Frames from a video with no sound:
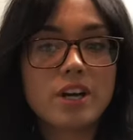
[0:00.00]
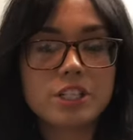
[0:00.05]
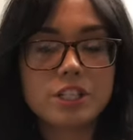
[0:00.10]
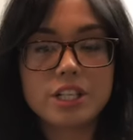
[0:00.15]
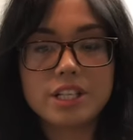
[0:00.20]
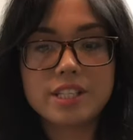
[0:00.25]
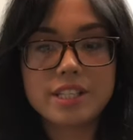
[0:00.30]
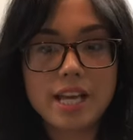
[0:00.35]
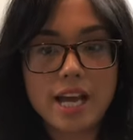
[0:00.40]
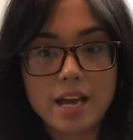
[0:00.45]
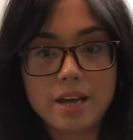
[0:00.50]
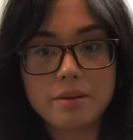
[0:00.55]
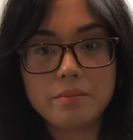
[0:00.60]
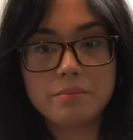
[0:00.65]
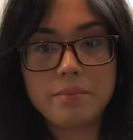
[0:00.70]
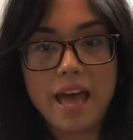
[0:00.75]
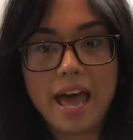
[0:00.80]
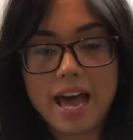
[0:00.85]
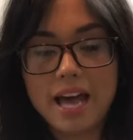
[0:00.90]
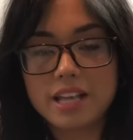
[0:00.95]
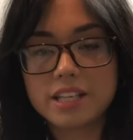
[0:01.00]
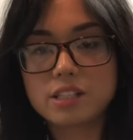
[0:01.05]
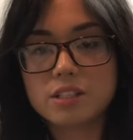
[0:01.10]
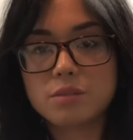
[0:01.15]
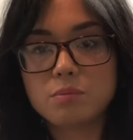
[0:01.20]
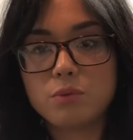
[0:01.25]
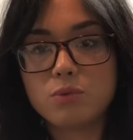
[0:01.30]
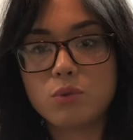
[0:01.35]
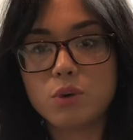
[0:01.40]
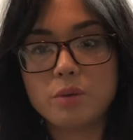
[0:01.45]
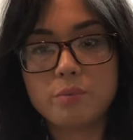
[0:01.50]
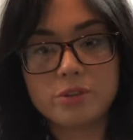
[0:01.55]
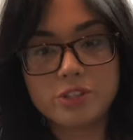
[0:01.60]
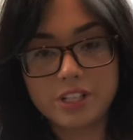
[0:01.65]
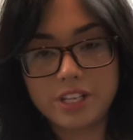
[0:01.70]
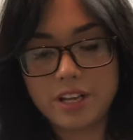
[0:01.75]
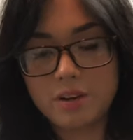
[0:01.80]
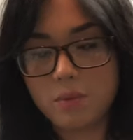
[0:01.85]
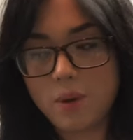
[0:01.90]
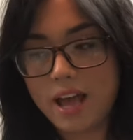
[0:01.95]
questions I'm asked before
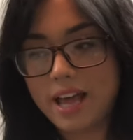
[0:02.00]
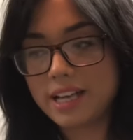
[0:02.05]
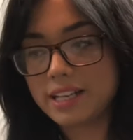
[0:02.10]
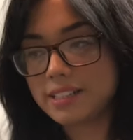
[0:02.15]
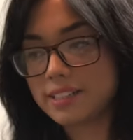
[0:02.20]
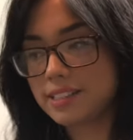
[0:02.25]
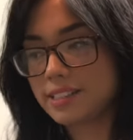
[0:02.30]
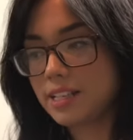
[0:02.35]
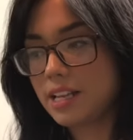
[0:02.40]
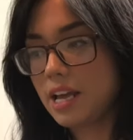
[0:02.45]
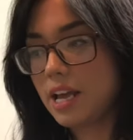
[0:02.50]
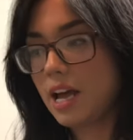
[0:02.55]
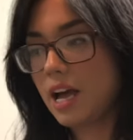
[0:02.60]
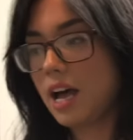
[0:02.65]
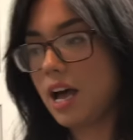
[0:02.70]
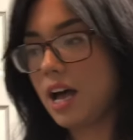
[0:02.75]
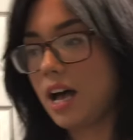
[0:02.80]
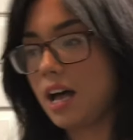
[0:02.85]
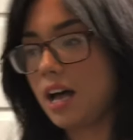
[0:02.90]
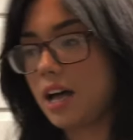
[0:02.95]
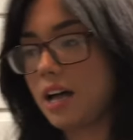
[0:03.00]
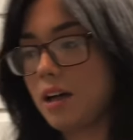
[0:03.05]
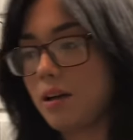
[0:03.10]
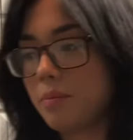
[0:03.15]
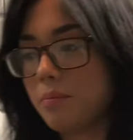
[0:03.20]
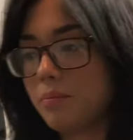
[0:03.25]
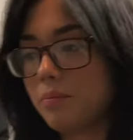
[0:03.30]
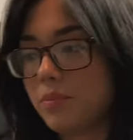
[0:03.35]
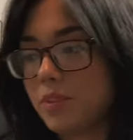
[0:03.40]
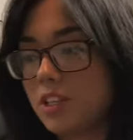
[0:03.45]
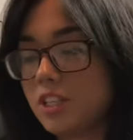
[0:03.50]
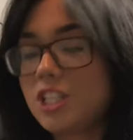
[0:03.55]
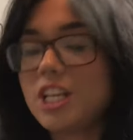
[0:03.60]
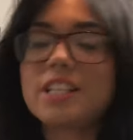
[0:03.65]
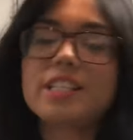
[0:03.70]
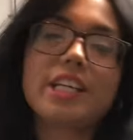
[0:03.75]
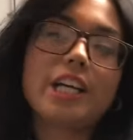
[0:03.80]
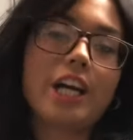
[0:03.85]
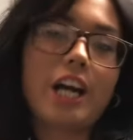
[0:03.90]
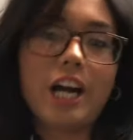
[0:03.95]
Brazilian wax. Um,
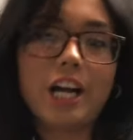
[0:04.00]
does it